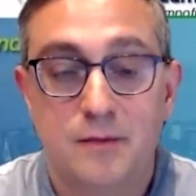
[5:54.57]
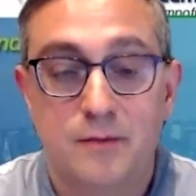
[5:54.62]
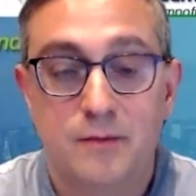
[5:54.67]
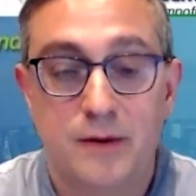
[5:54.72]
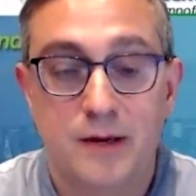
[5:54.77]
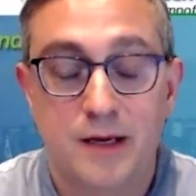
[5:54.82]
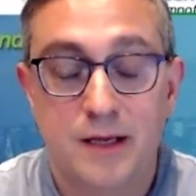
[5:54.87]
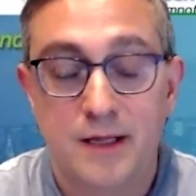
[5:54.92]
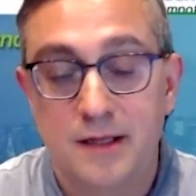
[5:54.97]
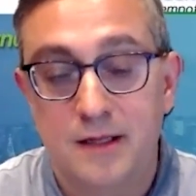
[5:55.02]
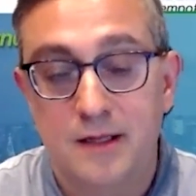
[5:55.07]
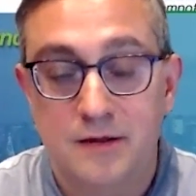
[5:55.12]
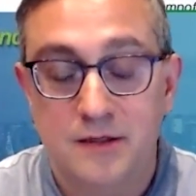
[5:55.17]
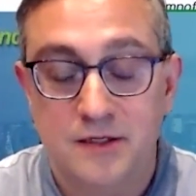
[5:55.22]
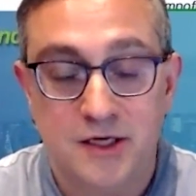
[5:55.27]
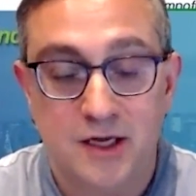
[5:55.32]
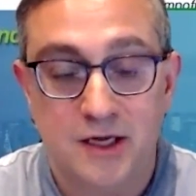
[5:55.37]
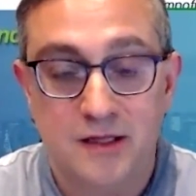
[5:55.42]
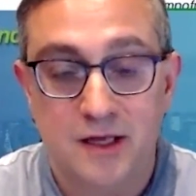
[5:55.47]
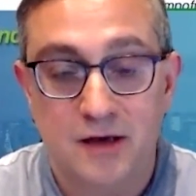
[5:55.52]
But the
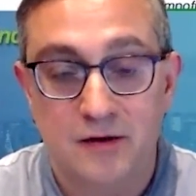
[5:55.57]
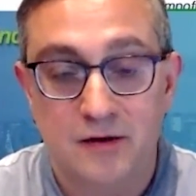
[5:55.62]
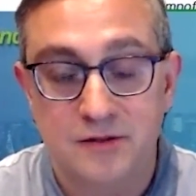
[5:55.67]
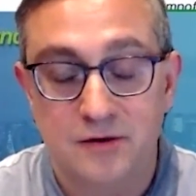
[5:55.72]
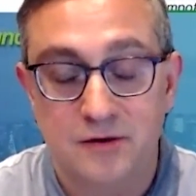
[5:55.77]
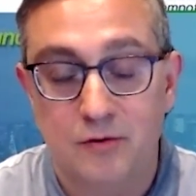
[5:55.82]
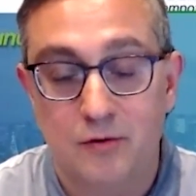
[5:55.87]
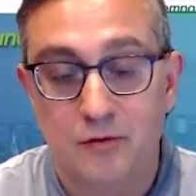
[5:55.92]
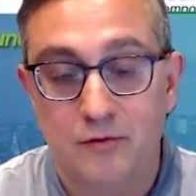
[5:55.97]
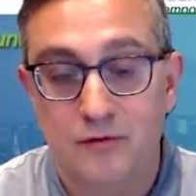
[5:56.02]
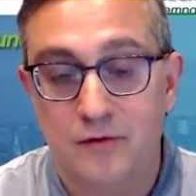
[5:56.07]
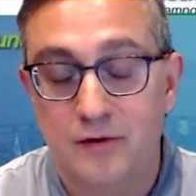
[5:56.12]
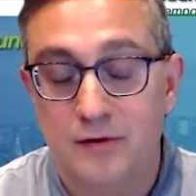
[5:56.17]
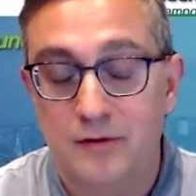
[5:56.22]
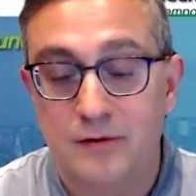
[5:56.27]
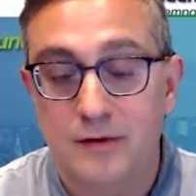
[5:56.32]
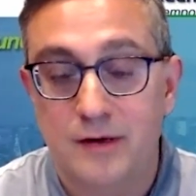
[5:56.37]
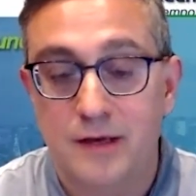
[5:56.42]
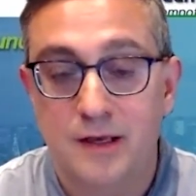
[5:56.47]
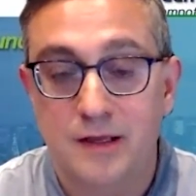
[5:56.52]
shutdowns are
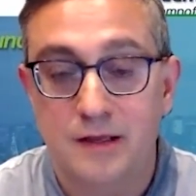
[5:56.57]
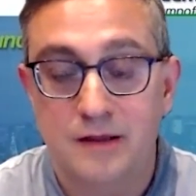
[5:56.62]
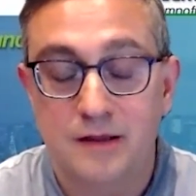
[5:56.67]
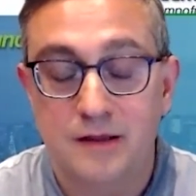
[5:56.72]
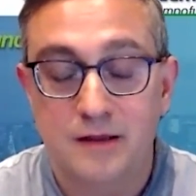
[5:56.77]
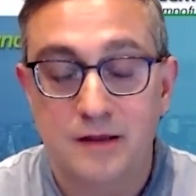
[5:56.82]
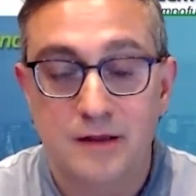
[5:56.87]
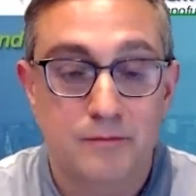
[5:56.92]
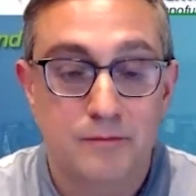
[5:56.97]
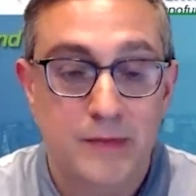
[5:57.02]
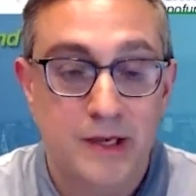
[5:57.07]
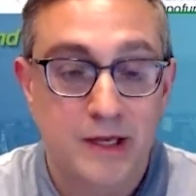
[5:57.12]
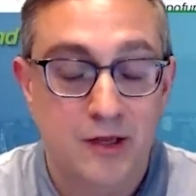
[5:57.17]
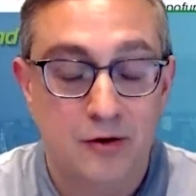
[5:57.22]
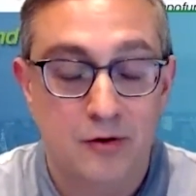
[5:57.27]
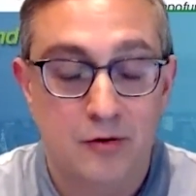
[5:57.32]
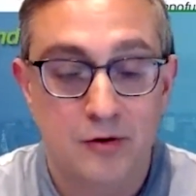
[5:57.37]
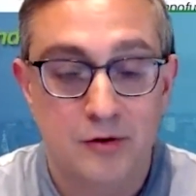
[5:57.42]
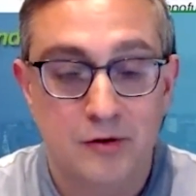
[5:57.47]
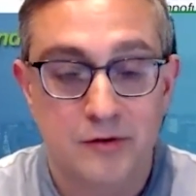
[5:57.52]
over and many
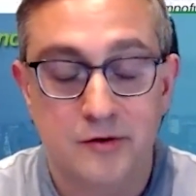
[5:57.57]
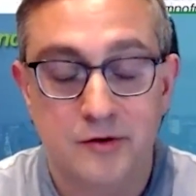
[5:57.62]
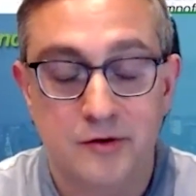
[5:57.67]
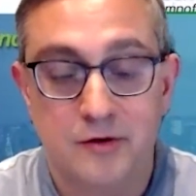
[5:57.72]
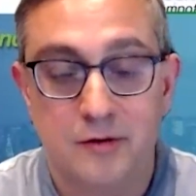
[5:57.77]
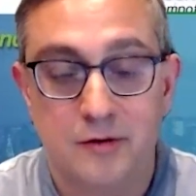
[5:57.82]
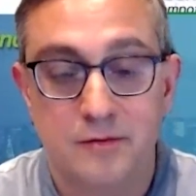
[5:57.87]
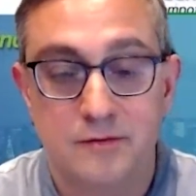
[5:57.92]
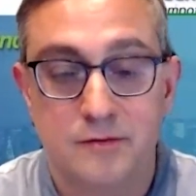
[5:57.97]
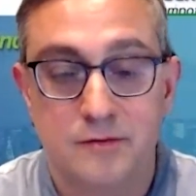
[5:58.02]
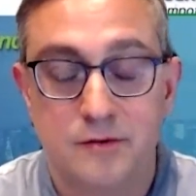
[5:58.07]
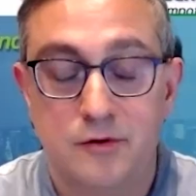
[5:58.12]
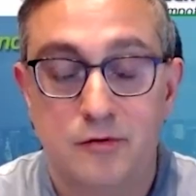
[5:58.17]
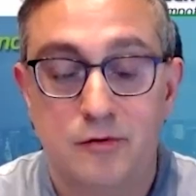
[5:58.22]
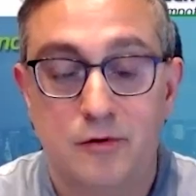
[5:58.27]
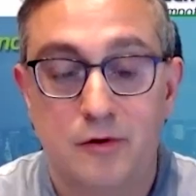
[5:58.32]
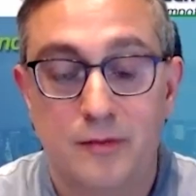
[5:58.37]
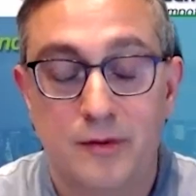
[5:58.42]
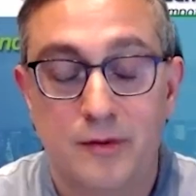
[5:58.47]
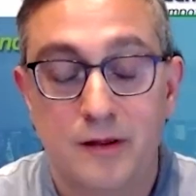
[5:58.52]
hotels return to
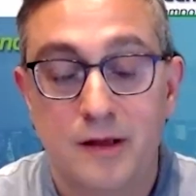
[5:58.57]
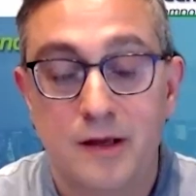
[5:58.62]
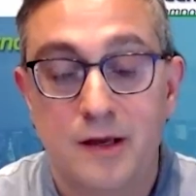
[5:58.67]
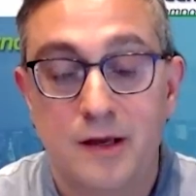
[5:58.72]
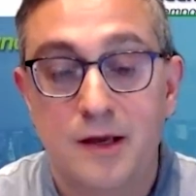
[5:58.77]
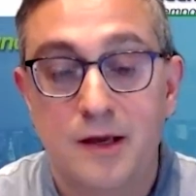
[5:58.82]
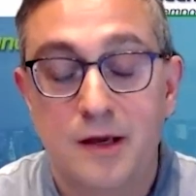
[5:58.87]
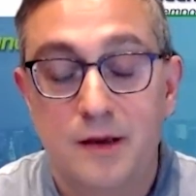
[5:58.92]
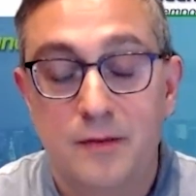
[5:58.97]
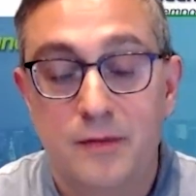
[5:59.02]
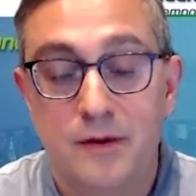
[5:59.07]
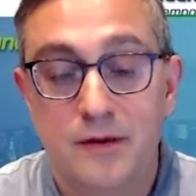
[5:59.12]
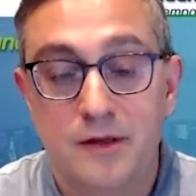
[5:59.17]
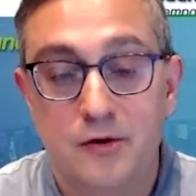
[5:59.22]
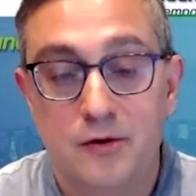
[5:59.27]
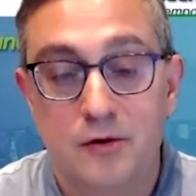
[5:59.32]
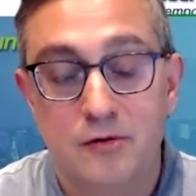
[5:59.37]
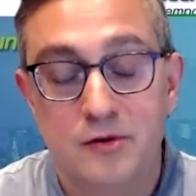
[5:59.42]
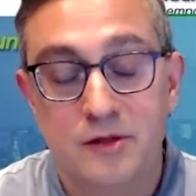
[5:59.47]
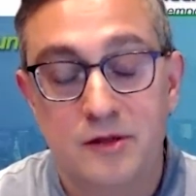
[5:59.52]
normal. But the
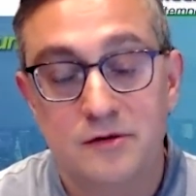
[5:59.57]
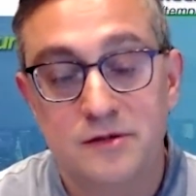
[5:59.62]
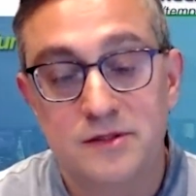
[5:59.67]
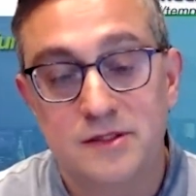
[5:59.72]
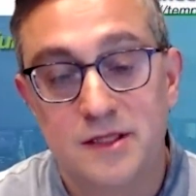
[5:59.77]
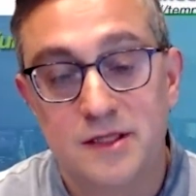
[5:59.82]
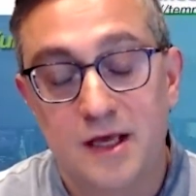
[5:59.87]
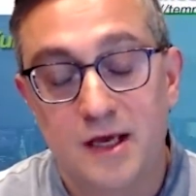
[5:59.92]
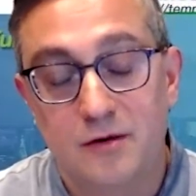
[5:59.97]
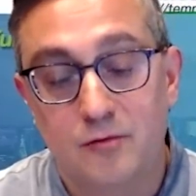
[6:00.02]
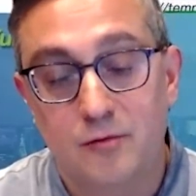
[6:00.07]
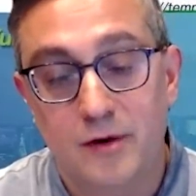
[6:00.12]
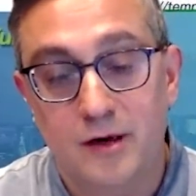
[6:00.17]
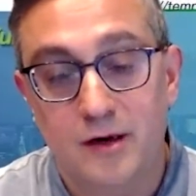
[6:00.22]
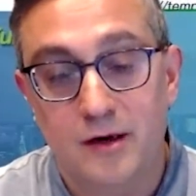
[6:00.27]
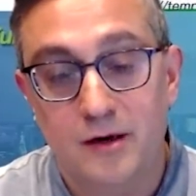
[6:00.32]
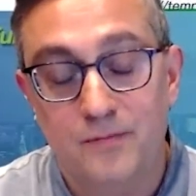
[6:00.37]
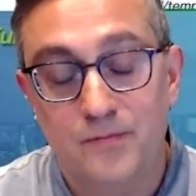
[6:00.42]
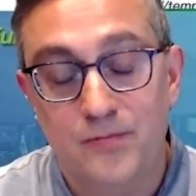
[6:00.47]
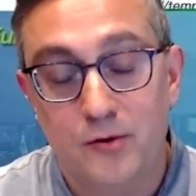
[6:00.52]
hotels that
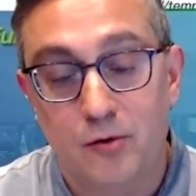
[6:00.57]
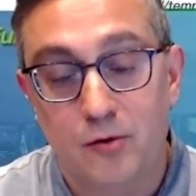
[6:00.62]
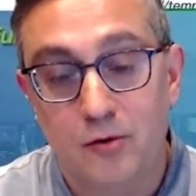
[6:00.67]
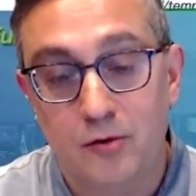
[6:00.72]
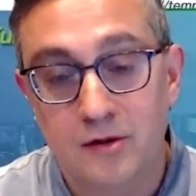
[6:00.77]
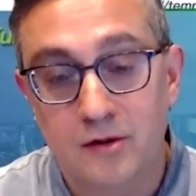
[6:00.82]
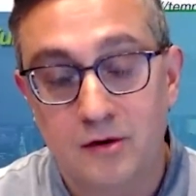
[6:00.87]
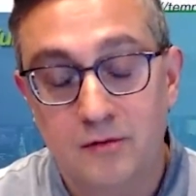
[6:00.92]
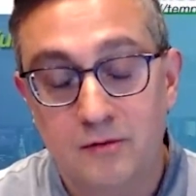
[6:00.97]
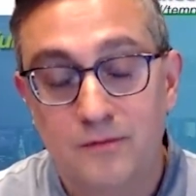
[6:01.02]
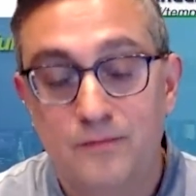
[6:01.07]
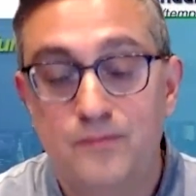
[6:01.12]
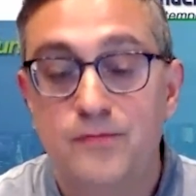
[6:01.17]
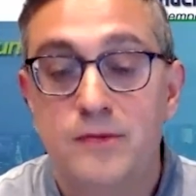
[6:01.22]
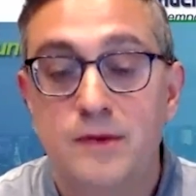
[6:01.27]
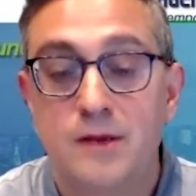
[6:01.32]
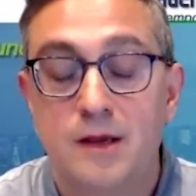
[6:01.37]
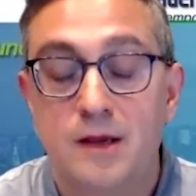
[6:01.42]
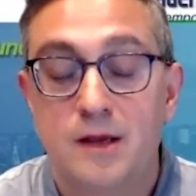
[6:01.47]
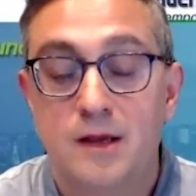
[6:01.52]
were older,
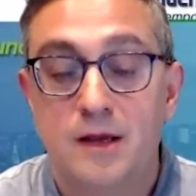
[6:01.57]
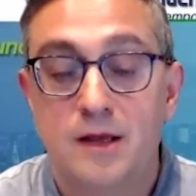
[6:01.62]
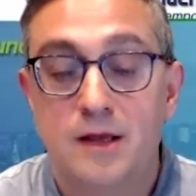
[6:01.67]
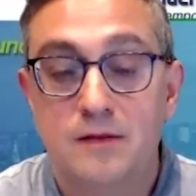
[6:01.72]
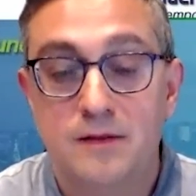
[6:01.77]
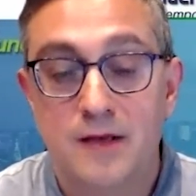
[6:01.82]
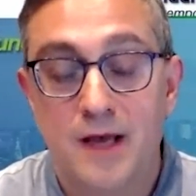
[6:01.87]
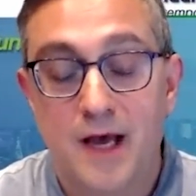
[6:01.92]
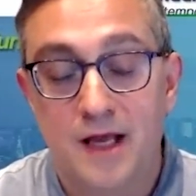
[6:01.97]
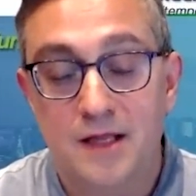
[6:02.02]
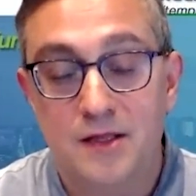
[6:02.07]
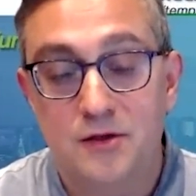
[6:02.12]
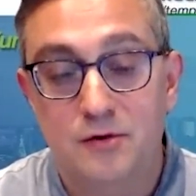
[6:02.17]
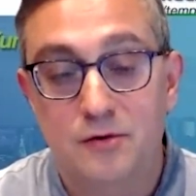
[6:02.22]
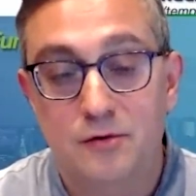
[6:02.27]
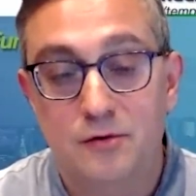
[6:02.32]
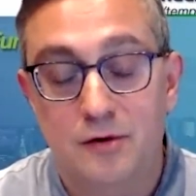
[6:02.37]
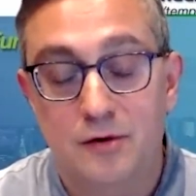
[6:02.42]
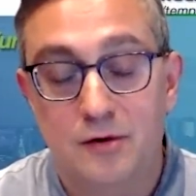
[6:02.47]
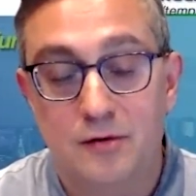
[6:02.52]
not
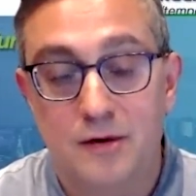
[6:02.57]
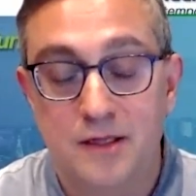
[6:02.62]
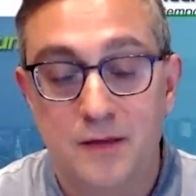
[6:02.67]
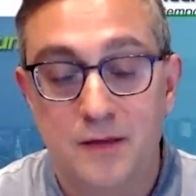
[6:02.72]
your